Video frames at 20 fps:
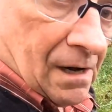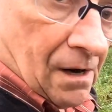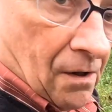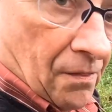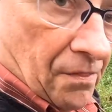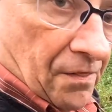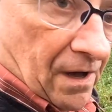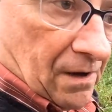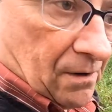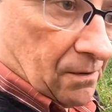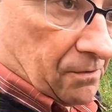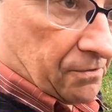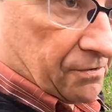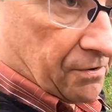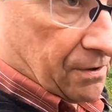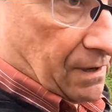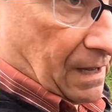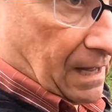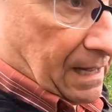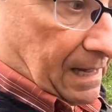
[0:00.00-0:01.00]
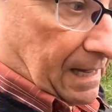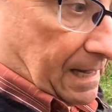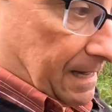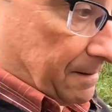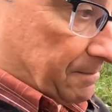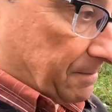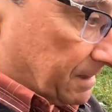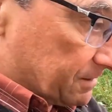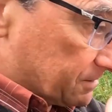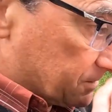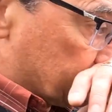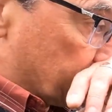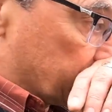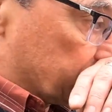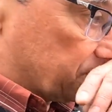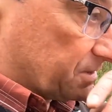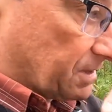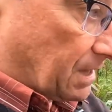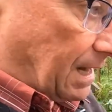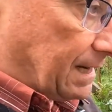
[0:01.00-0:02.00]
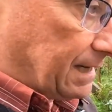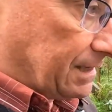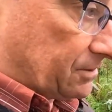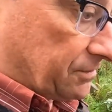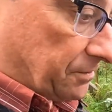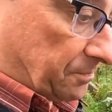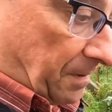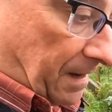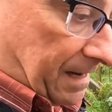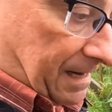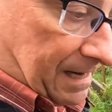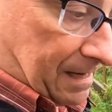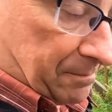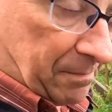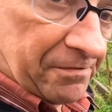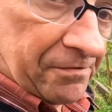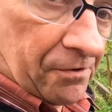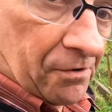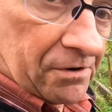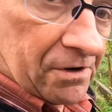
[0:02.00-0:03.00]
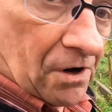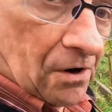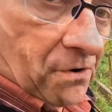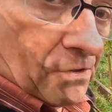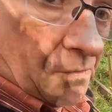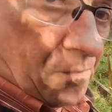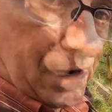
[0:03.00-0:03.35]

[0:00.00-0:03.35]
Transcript: on those um, at some stage uh, before I go